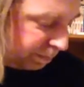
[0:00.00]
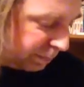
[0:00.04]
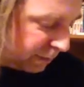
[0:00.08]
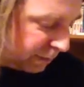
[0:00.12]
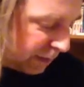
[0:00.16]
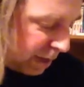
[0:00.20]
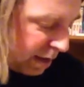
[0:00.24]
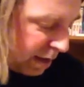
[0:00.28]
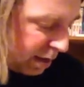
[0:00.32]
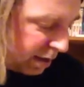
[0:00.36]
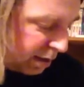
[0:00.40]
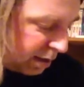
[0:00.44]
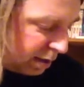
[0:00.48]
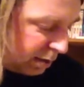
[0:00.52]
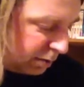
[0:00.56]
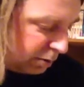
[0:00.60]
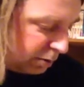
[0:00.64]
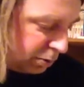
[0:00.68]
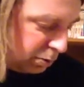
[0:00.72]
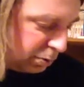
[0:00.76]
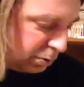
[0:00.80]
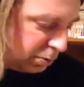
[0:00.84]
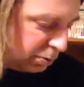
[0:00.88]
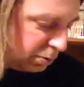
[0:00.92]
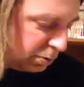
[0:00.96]
Yeah,
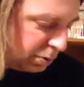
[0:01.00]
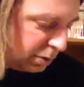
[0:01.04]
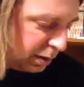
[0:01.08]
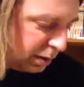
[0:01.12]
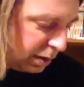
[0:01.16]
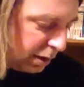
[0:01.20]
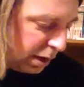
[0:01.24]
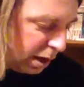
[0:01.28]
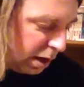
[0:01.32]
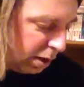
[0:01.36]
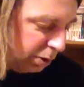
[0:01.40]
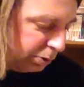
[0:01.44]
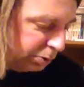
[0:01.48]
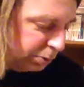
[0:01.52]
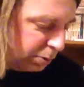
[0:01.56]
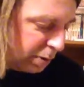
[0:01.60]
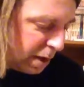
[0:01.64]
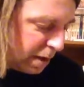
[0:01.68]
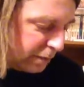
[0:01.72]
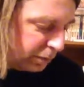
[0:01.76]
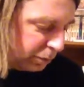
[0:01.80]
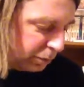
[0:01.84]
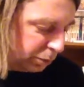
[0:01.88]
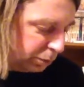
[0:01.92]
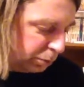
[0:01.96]
and all you
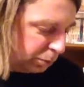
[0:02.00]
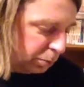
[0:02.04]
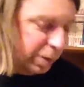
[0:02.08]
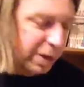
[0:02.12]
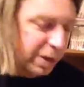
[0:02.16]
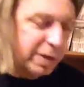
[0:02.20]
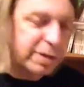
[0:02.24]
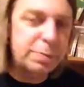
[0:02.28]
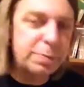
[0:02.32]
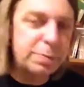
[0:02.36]
have to do is